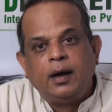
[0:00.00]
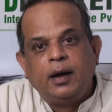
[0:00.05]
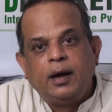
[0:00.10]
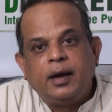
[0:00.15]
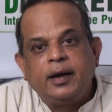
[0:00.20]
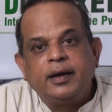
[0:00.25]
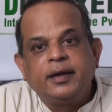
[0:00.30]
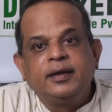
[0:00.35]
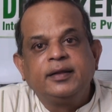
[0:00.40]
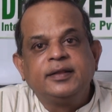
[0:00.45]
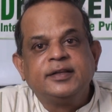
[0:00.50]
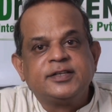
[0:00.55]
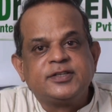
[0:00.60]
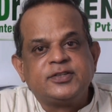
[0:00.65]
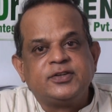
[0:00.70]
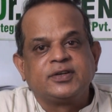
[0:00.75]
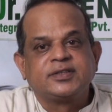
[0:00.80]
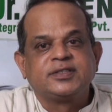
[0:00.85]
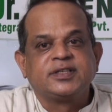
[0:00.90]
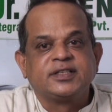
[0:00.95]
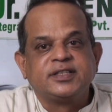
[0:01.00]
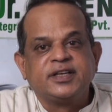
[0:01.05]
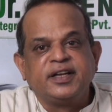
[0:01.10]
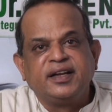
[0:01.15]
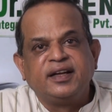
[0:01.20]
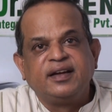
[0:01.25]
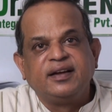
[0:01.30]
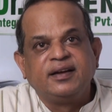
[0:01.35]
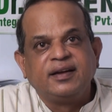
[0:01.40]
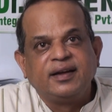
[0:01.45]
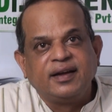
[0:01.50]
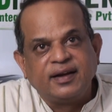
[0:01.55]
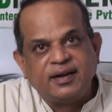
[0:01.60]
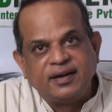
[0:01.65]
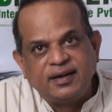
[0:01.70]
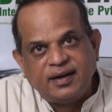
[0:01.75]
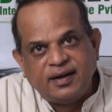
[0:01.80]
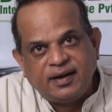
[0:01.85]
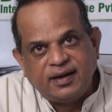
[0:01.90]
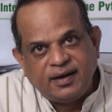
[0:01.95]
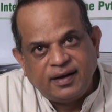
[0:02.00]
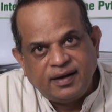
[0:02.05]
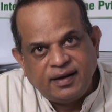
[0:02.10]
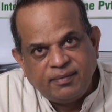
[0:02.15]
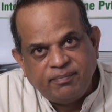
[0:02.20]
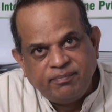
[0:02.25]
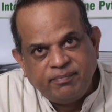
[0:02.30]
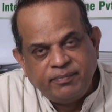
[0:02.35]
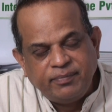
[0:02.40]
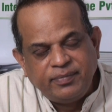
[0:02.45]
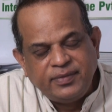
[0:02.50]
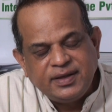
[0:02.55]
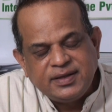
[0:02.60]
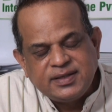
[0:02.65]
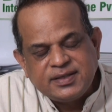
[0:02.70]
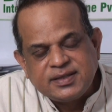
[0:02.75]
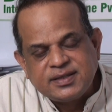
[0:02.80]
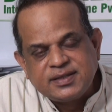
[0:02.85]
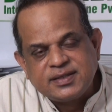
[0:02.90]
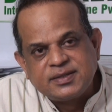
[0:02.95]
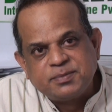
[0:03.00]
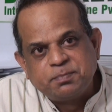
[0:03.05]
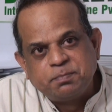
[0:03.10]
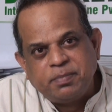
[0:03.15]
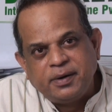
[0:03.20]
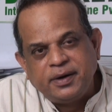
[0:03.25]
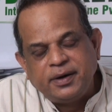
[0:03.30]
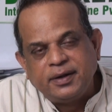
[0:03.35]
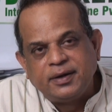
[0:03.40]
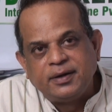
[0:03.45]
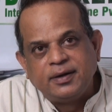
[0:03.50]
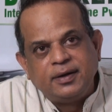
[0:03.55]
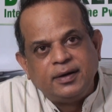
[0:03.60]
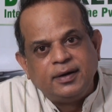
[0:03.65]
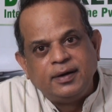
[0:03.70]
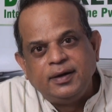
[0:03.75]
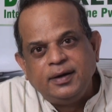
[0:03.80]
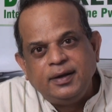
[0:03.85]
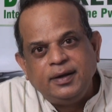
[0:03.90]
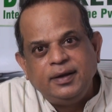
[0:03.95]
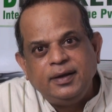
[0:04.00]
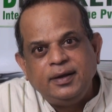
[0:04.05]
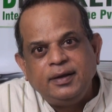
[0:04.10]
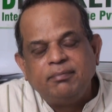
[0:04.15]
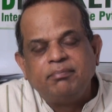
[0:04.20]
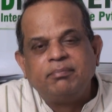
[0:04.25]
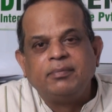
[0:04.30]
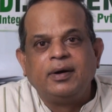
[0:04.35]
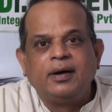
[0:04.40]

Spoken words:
Hi, this is Dr. Saxena, and this particularly